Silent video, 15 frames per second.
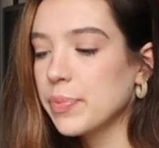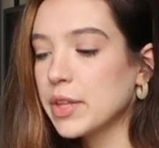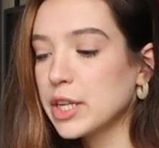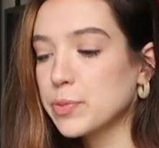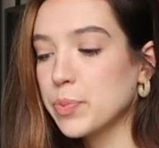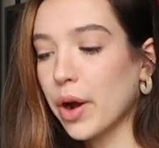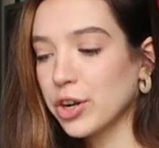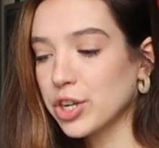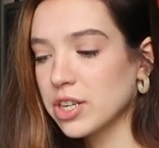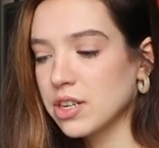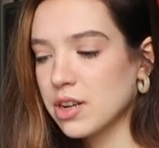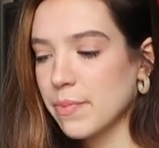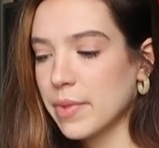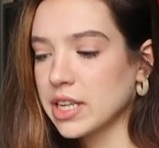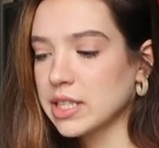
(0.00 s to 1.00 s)
This
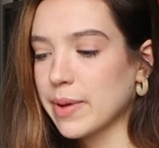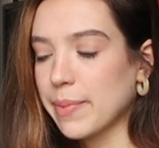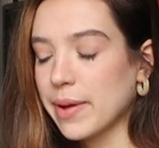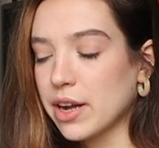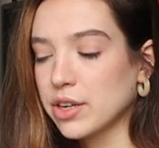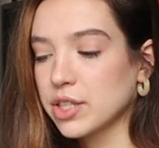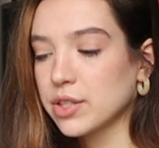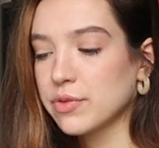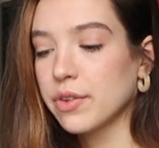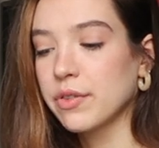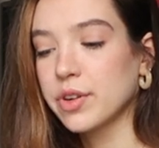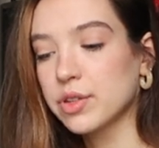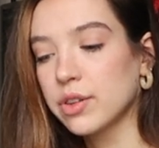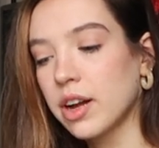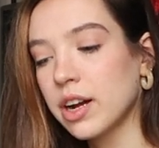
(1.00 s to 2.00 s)
project combines my passions for
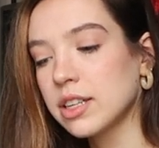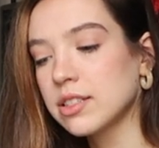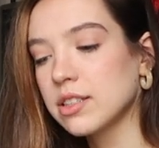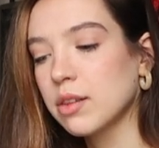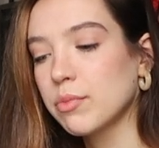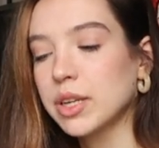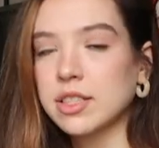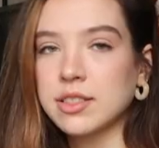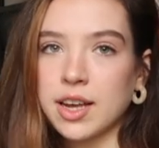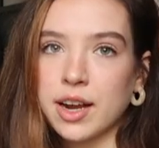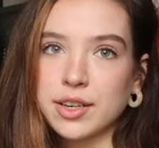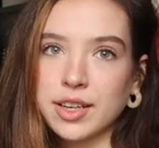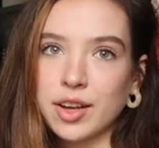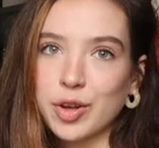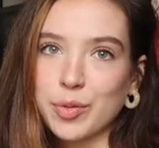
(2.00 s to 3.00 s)
visual arts and my
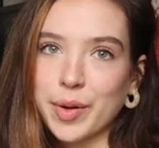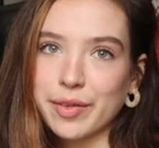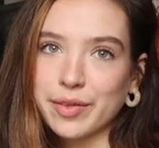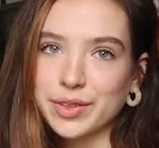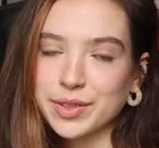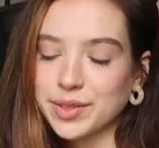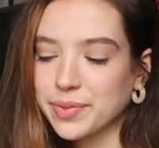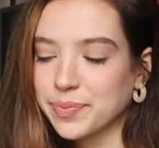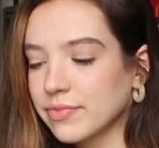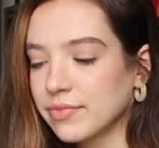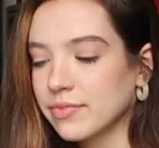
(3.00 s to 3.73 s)
desire to help others.